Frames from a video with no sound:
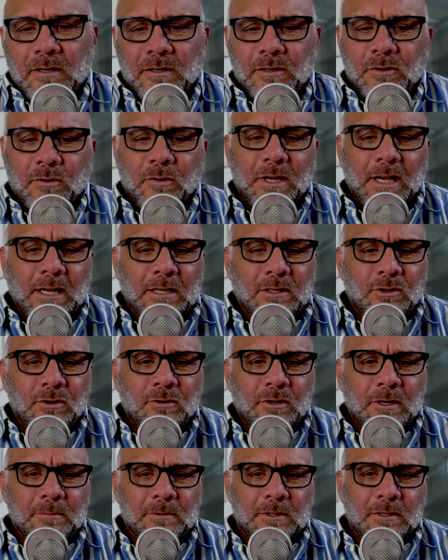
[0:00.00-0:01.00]
during a
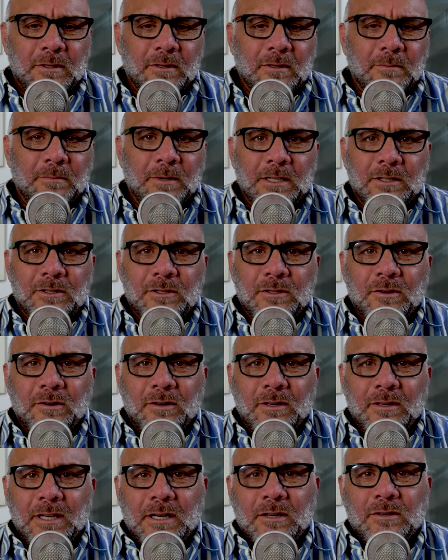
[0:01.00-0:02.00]
trip to the beach
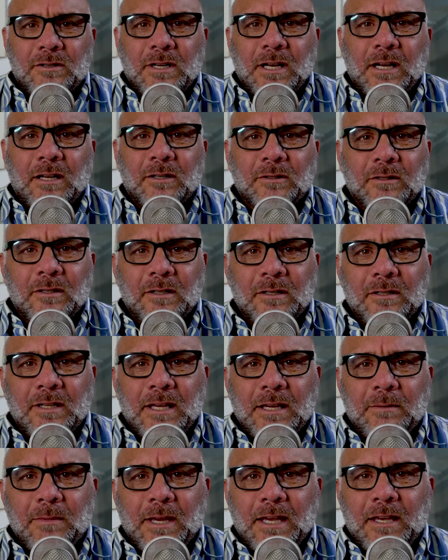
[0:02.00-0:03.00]
during their childhood,
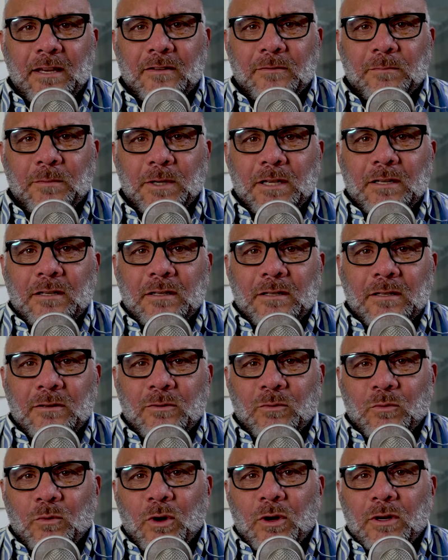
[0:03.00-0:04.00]
they may have been
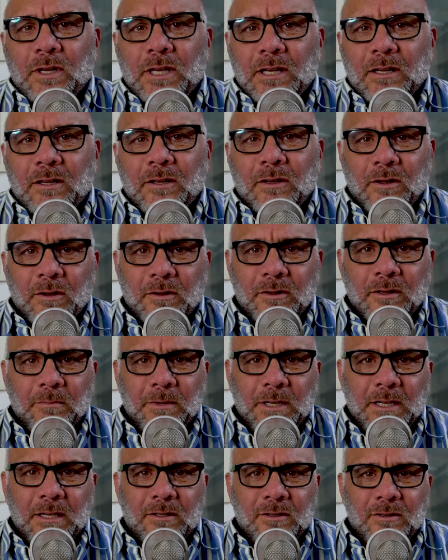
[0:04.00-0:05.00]
walking along the
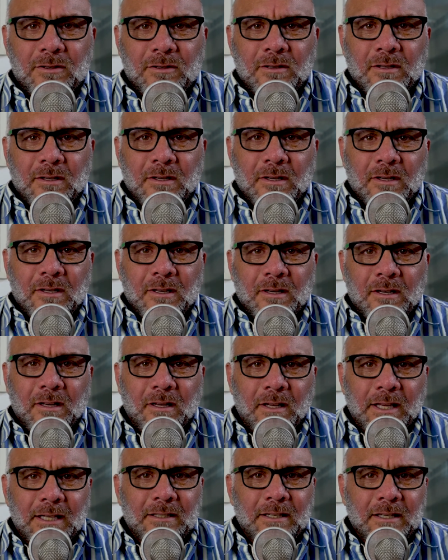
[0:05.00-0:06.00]
beach,
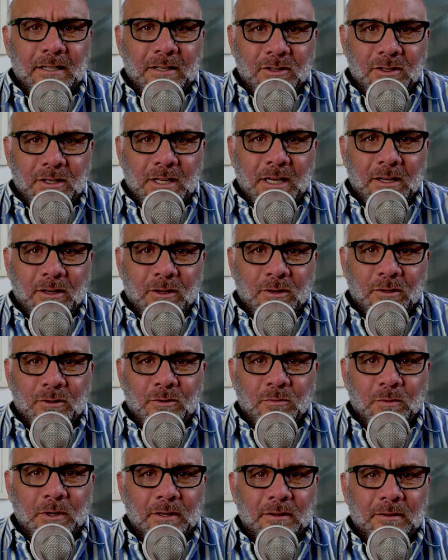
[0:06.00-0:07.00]
collecting
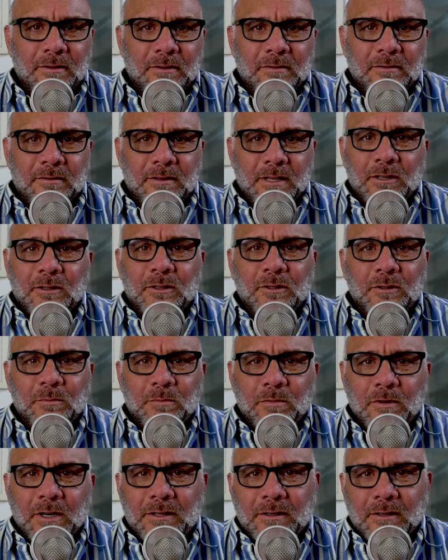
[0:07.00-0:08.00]
shells with their little
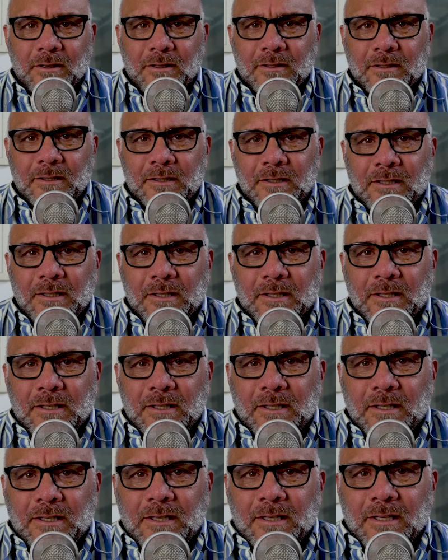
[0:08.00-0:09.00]
brother,
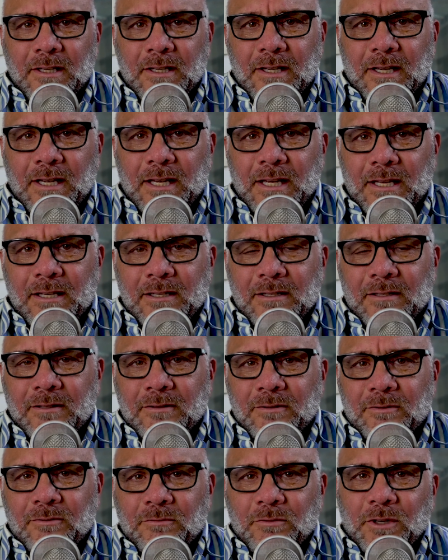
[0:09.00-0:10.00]

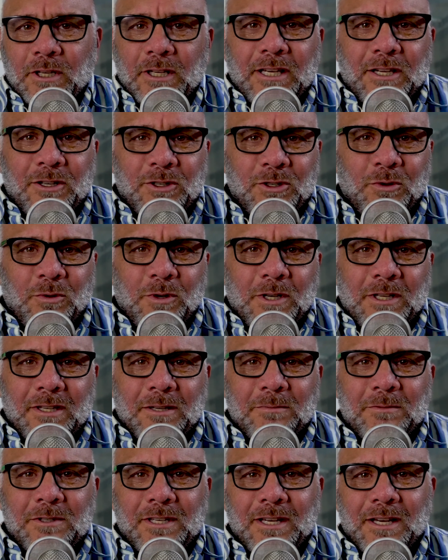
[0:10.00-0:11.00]
and really enjoying
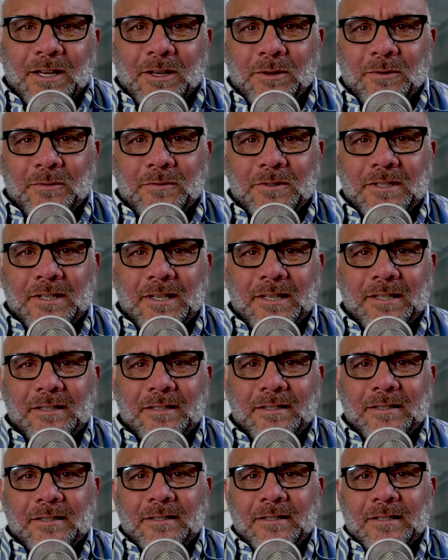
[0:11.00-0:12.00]
themselves
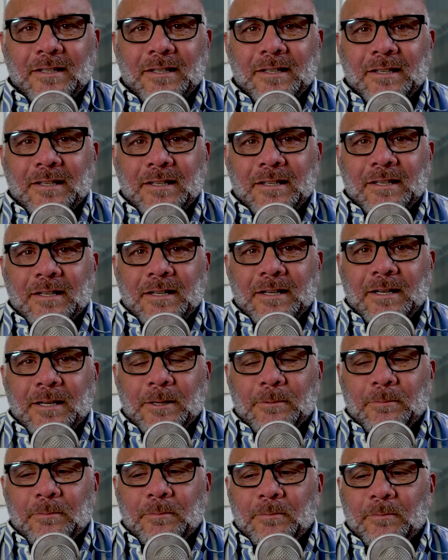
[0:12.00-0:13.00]
and
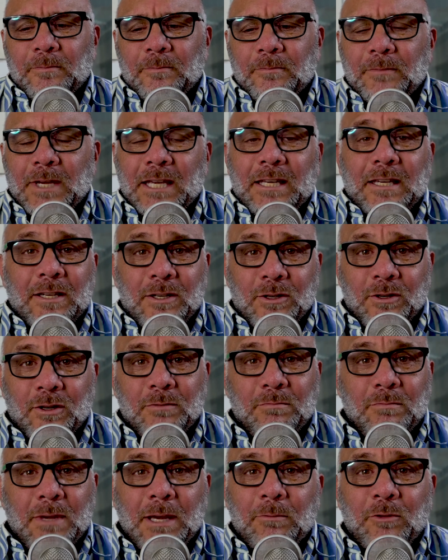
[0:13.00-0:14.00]
making
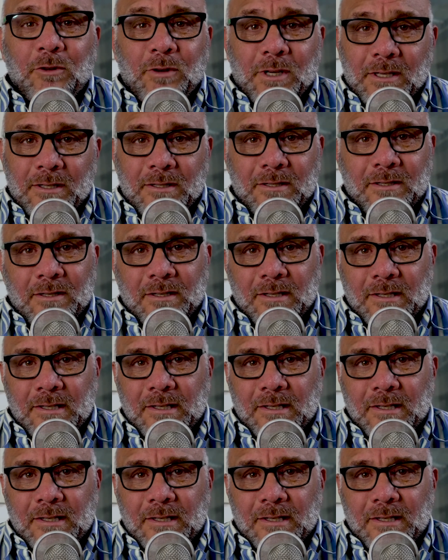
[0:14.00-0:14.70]
good memories.